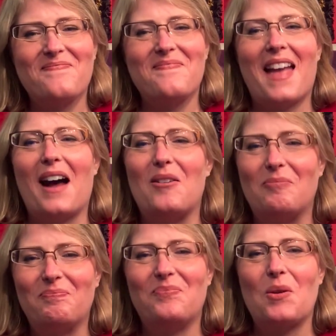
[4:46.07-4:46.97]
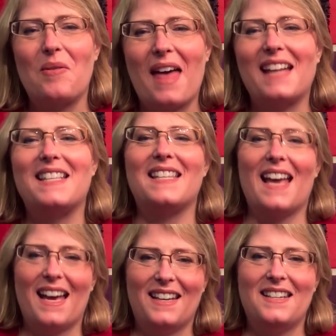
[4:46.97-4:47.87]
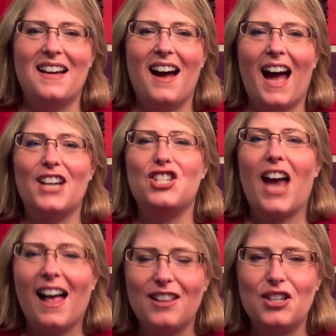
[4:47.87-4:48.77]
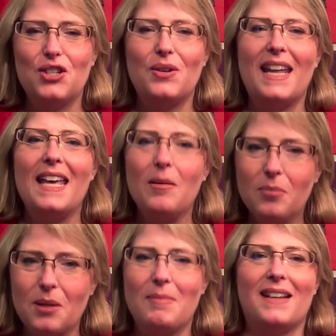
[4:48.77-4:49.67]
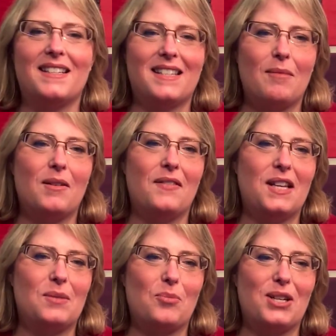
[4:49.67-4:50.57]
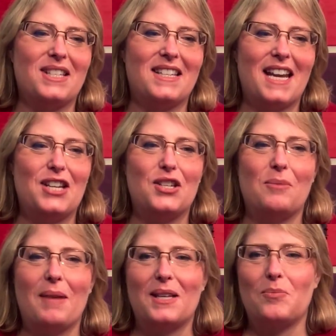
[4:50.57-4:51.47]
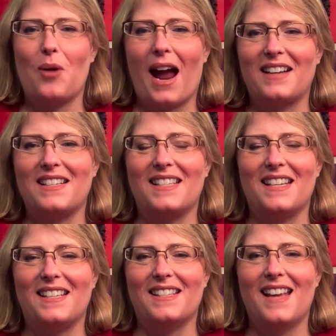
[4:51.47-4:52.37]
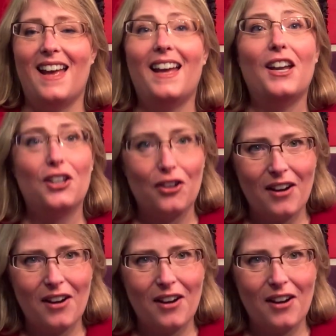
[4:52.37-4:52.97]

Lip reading: Now, with that said, I challenge you to implement some of these presentation best practices in your